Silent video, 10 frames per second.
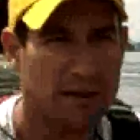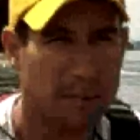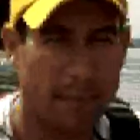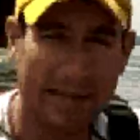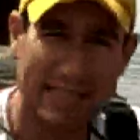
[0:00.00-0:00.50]

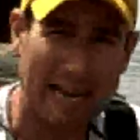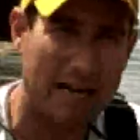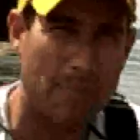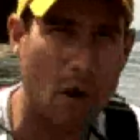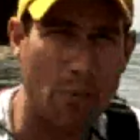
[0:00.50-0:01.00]

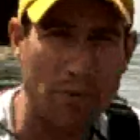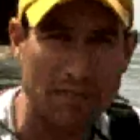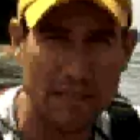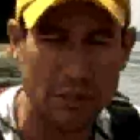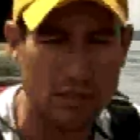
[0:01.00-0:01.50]
maintaining boat
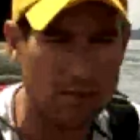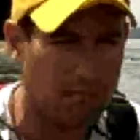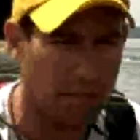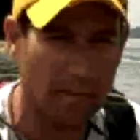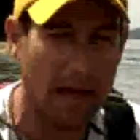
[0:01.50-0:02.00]
position.
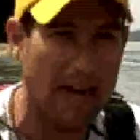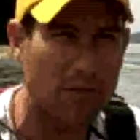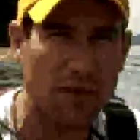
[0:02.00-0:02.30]
A lot of